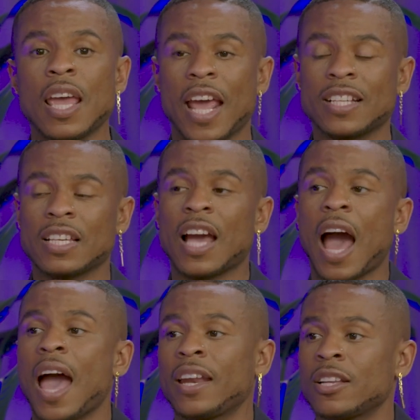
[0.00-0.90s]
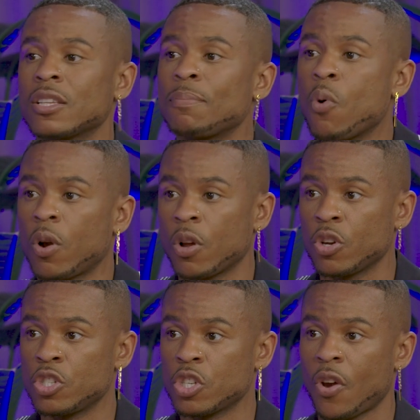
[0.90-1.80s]
is a guide and a support on
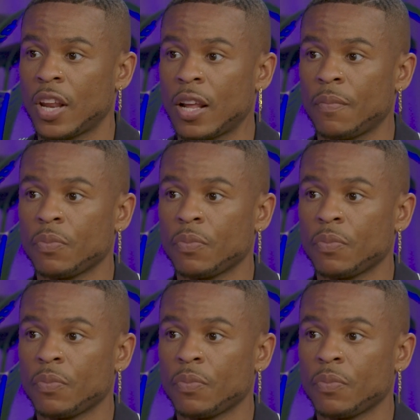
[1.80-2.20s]
your journey.